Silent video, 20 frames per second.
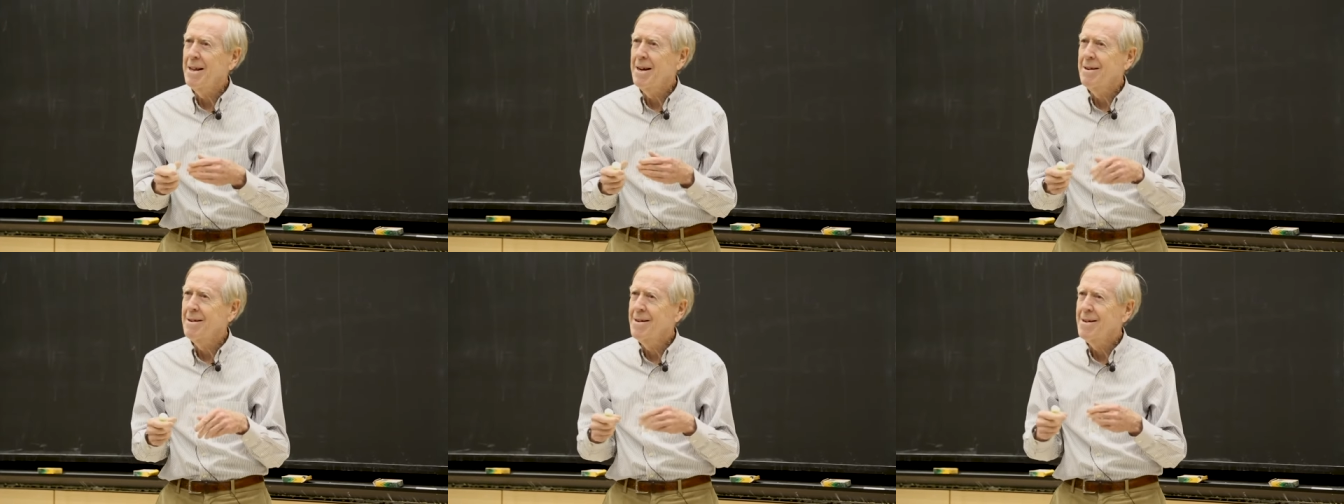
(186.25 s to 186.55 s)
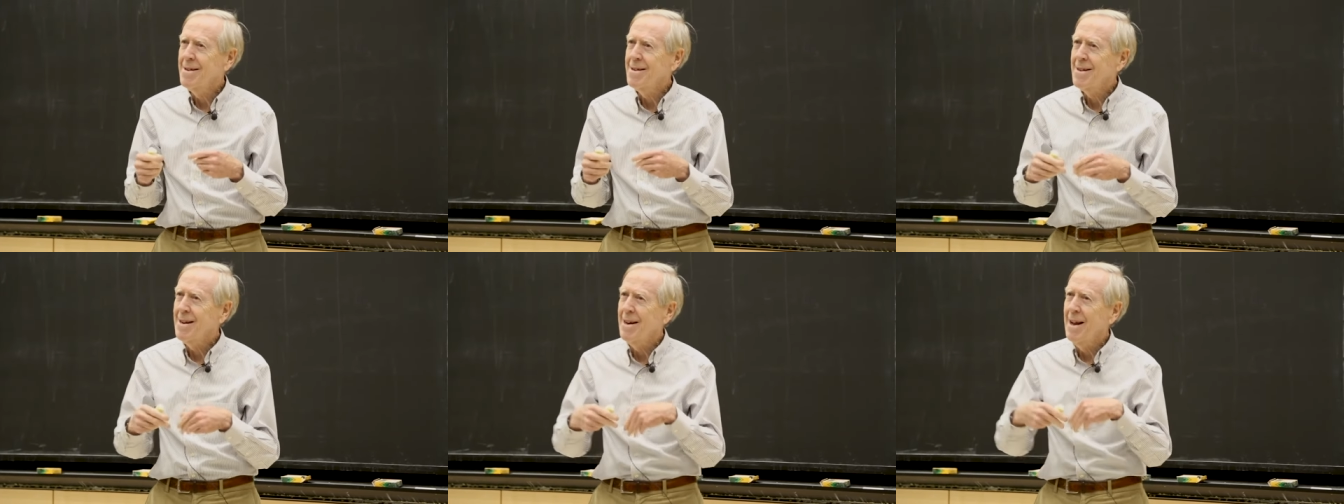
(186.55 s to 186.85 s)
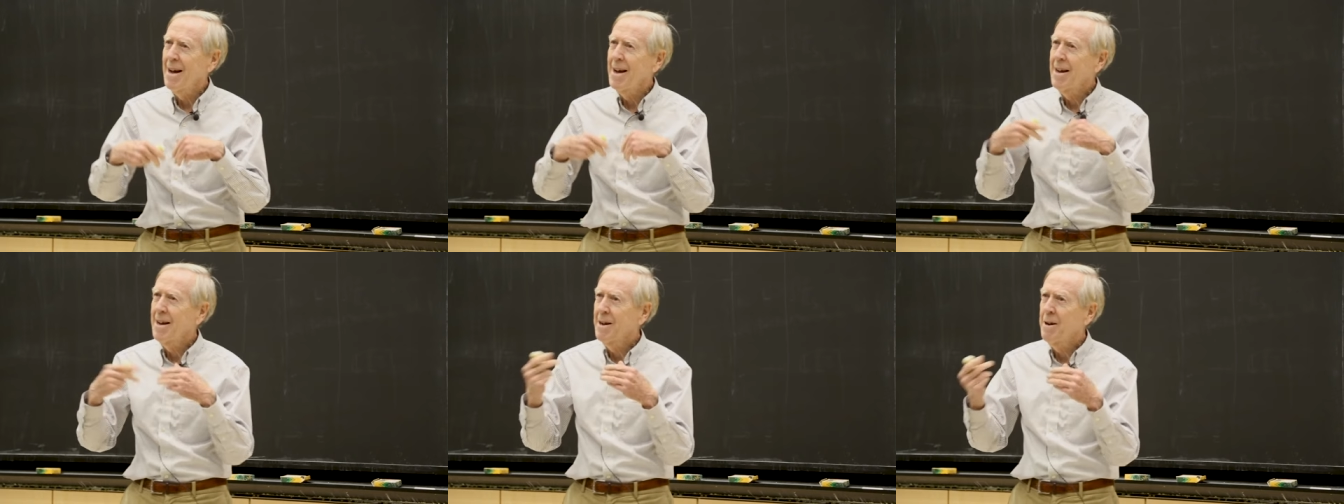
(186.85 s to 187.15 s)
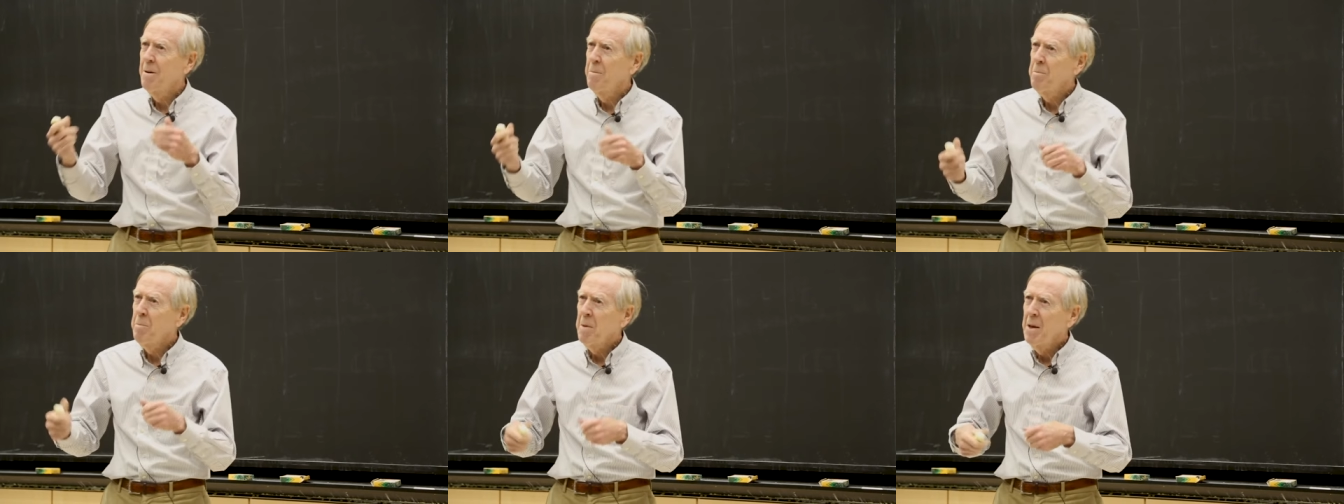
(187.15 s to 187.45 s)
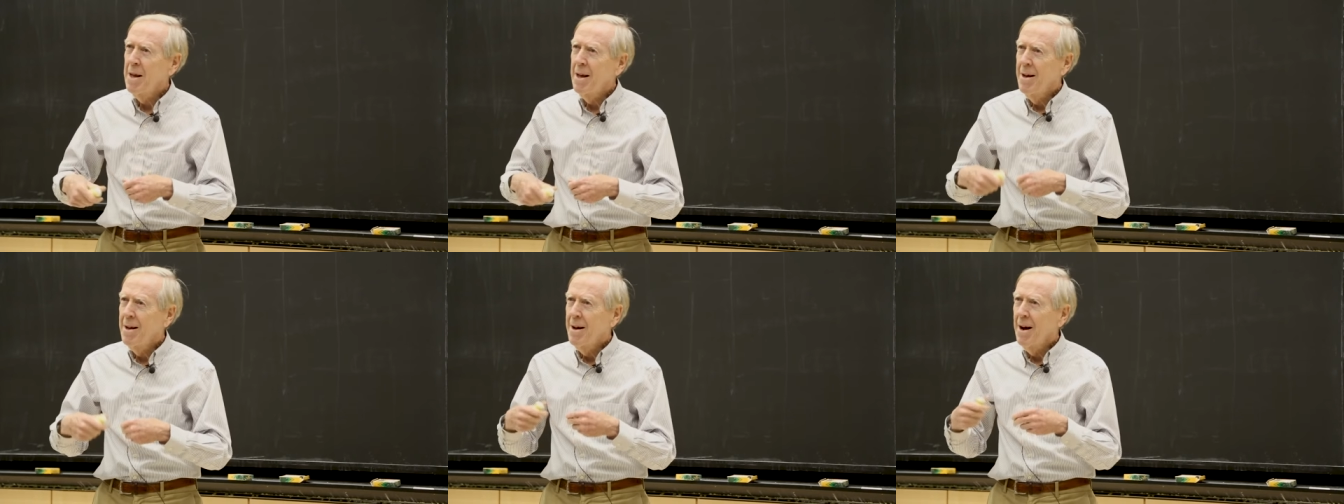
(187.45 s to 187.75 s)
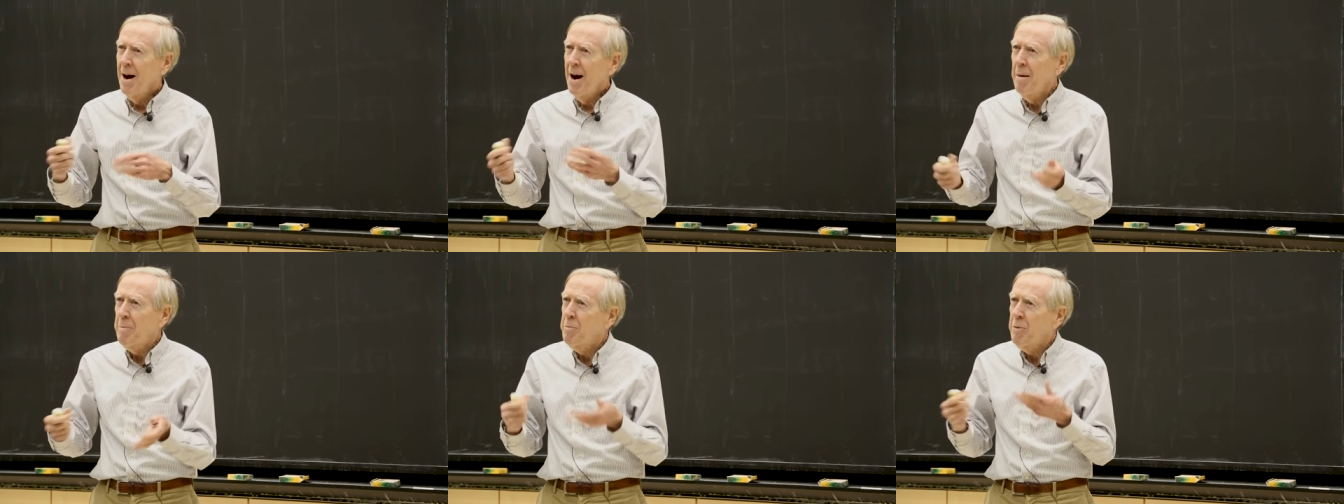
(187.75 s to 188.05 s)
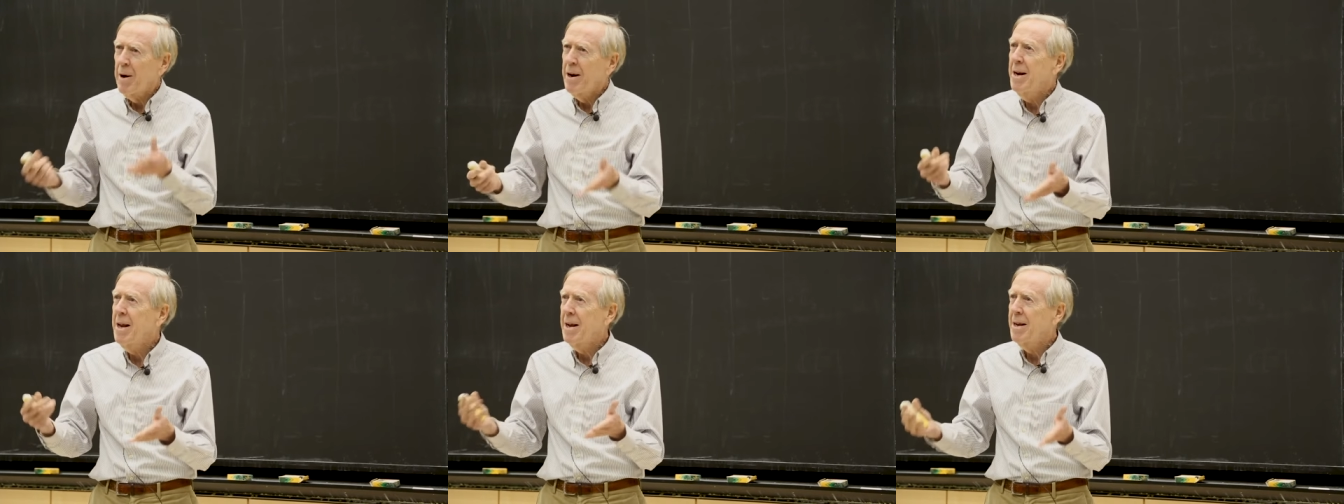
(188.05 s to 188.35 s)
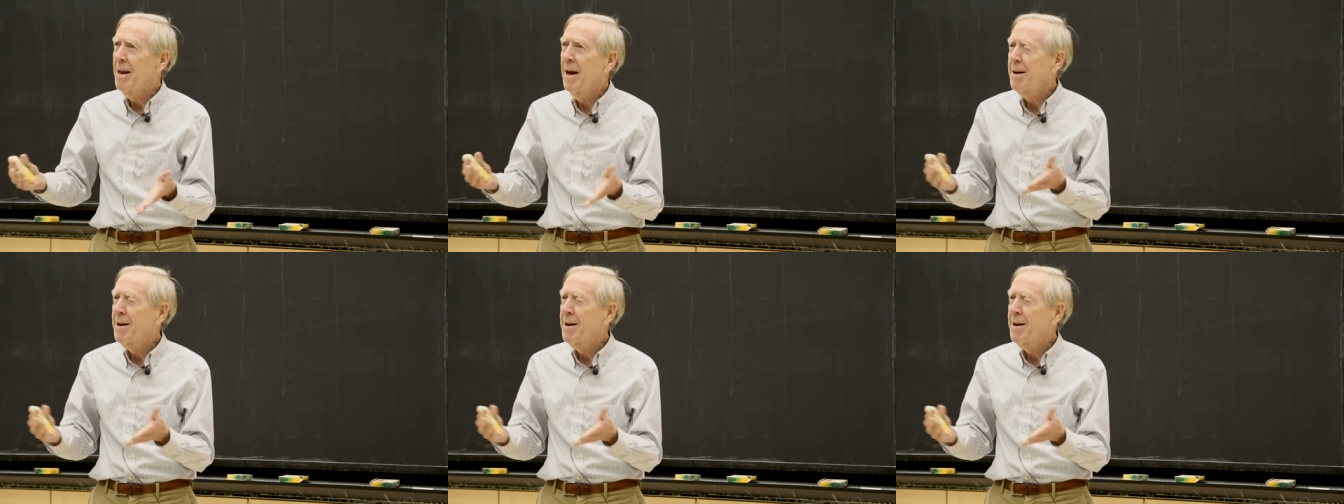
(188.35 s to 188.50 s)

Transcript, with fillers: They're just like operating